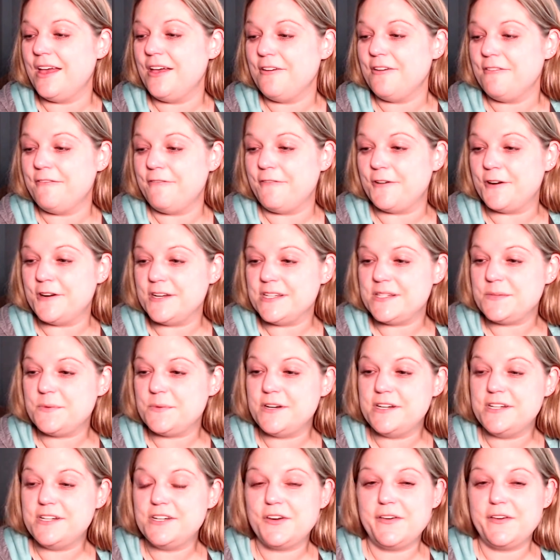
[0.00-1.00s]
First
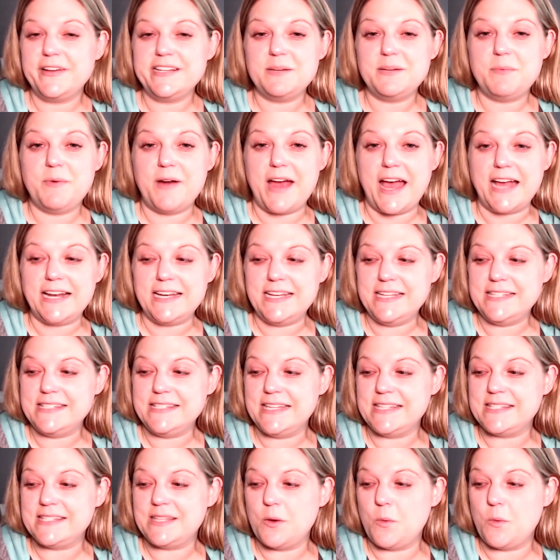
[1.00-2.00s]
word you're going to practice
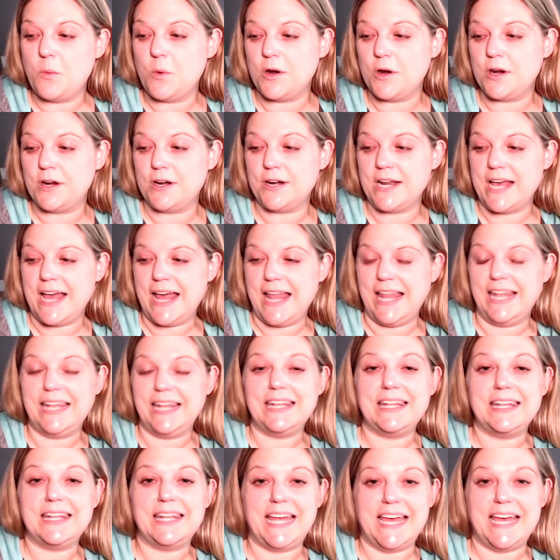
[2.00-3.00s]
is the word
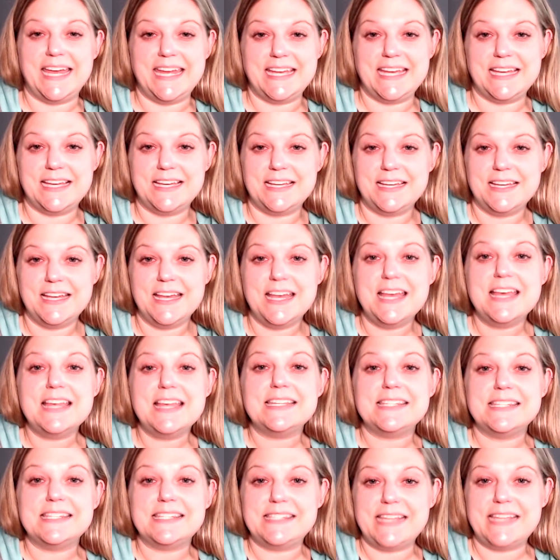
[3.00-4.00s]
like.
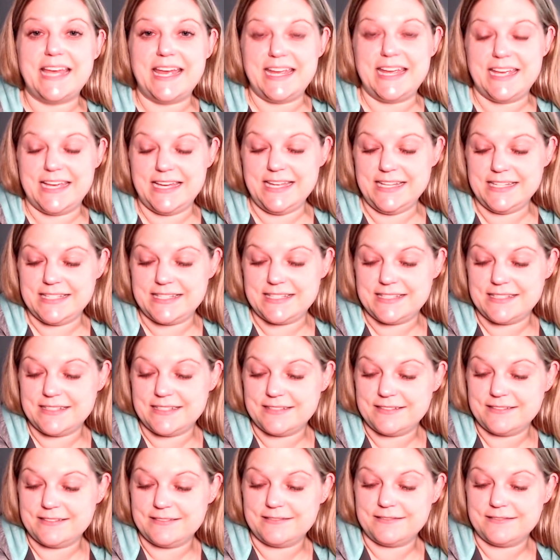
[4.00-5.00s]
Say it,
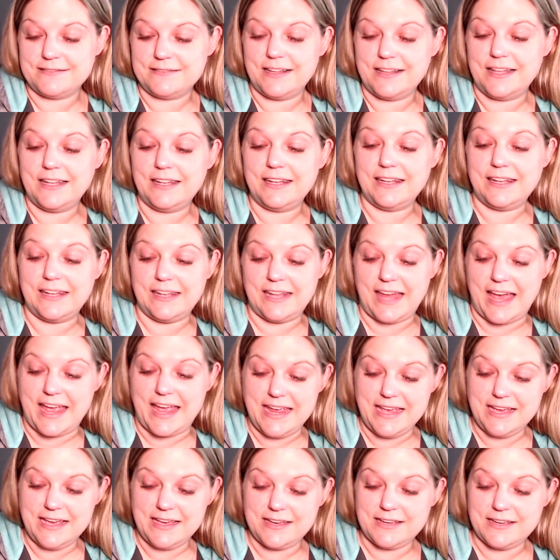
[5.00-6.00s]

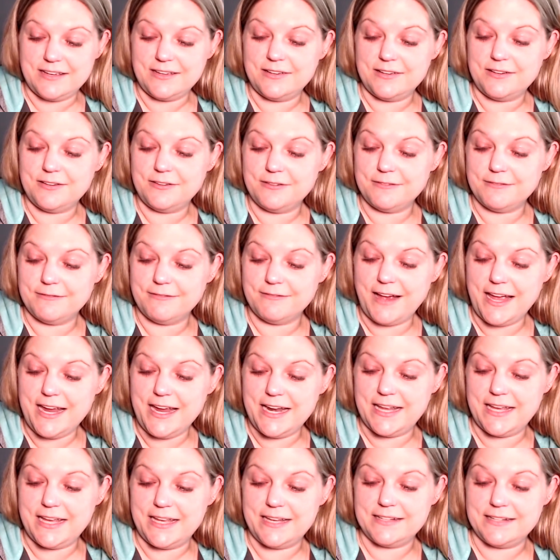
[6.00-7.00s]
like, write
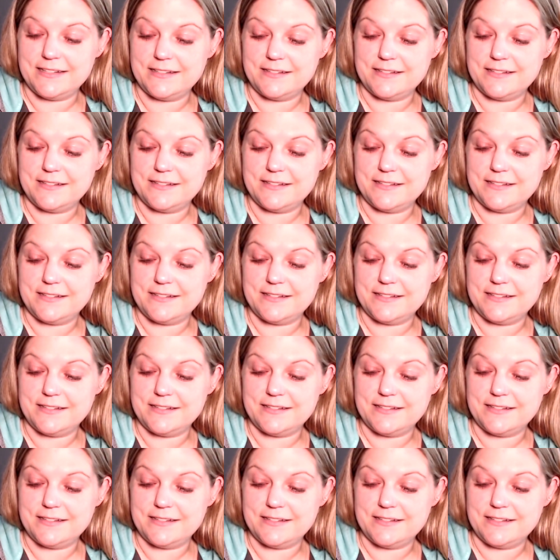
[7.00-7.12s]
it.